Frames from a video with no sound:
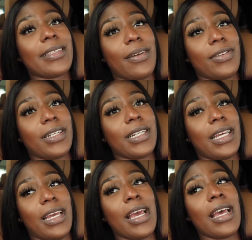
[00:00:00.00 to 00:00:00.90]

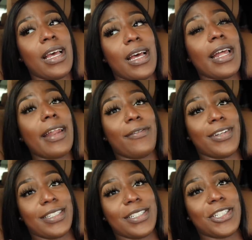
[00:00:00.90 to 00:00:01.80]
Definitely a
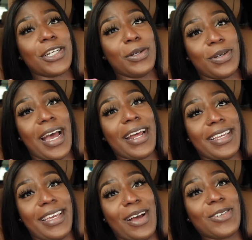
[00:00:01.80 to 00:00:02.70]
Netflix and chill kind
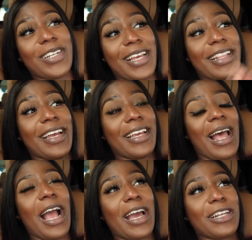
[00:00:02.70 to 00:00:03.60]
of couch like that.
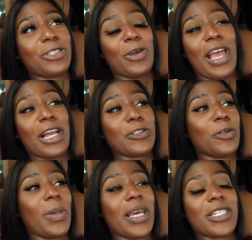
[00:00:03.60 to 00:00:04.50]
I gotta show you. I
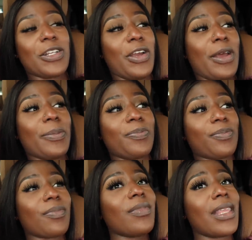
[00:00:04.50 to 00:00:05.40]
showed my Instagram.
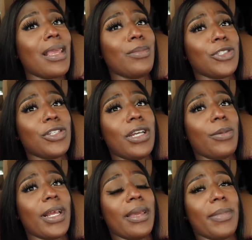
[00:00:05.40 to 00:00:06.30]
I'm gonna show y'all
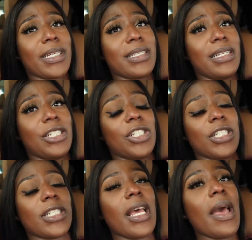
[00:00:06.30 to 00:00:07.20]
when I get back to
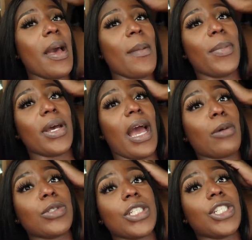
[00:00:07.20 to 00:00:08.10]
Alicia's, but I
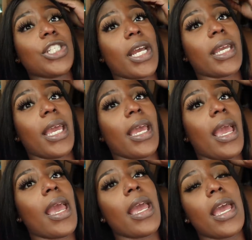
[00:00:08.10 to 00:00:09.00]
was just
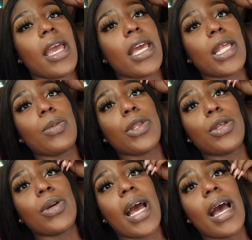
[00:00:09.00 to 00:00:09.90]
checking in with
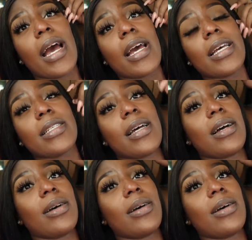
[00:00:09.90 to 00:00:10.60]
you guys.